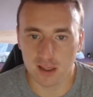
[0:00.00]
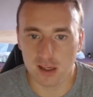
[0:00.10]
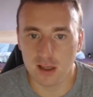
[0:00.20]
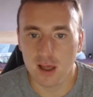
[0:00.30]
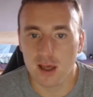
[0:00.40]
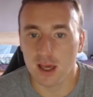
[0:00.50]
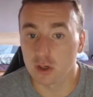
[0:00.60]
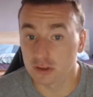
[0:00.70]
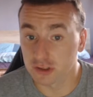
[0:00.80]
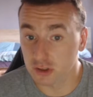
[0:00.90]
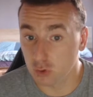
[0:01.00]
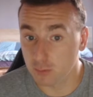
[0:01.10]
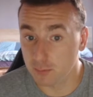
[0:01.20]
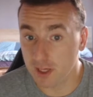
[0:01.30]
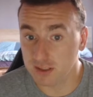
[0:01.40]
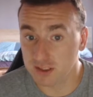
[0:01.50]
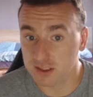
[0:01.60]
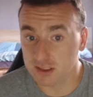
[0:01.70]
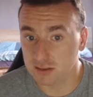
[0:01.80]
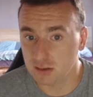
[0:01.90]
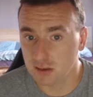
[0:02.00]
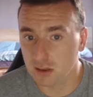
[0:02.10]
king, and also make this